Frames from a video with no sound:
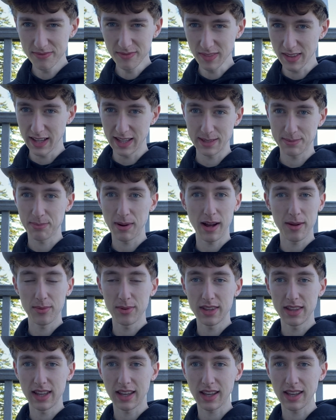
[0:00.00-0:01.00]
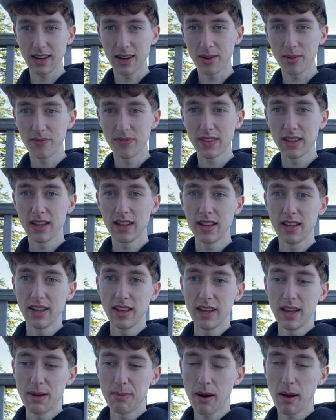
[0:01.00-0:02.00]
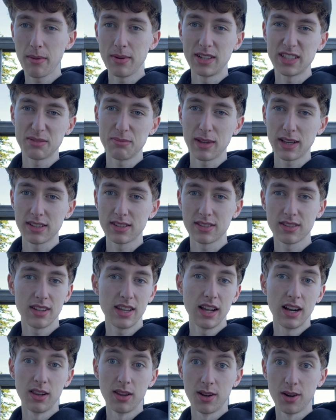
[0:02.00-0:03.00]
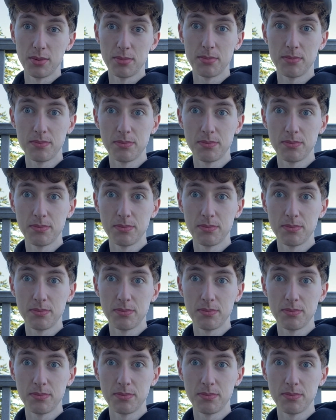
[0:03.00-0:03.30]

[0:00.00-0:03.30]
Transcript: it's probably it probably just makes it a little bit